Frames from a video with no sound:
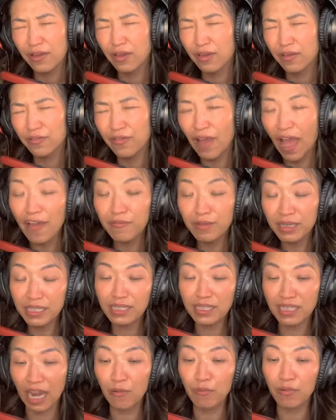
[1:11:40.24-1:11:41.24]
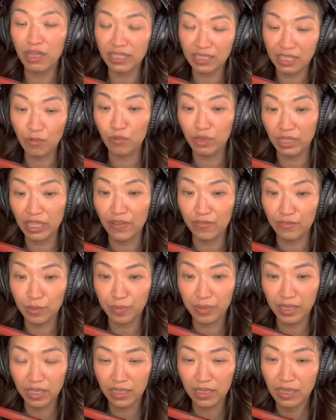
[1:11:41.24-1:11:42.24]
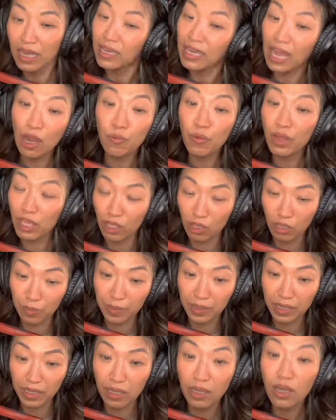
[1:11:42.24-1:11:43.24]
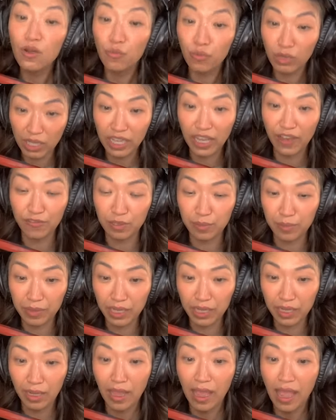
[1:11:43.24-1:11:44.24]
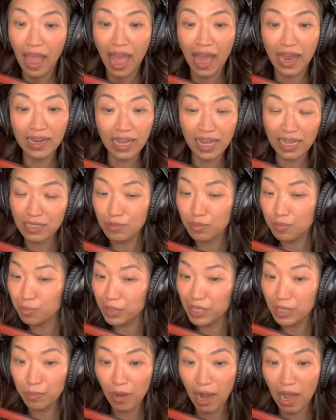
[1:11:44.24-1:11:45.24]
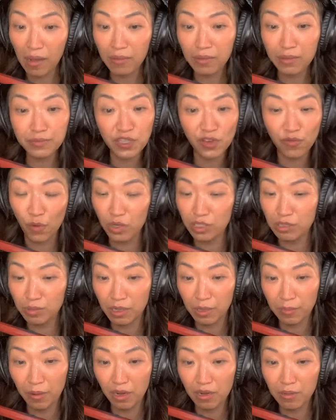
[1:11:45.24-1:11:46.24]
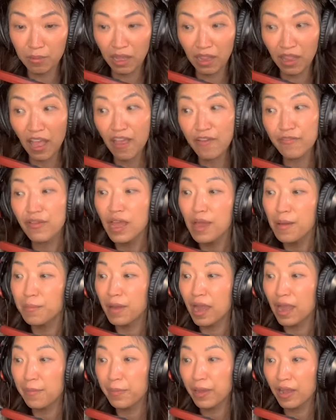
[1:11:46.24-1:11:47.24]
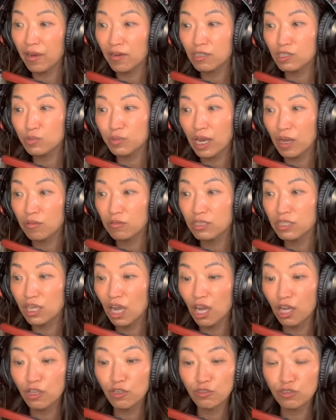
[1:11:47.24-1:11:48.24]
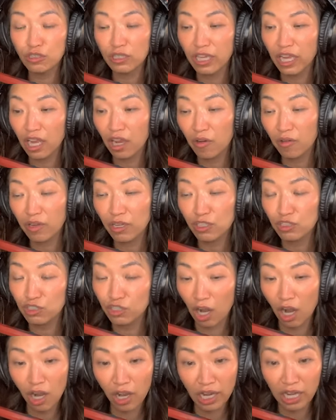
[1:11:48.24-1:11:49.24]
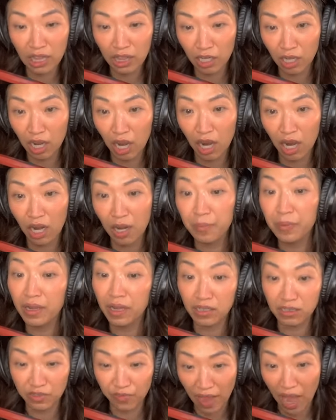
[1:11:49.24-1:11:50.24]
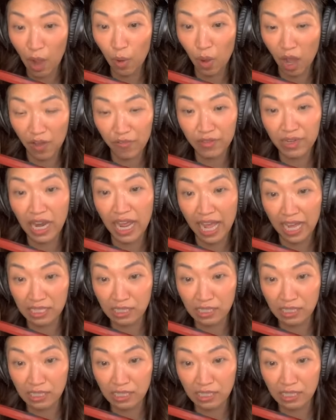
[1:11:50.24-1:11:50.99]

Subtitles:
5 minutes in, I realized I really have to pee. Not regular pee, really have to pee. And that's pee problems have always been a part of my life. My parents, when I was young, used to carry a jar in the car because of how often I had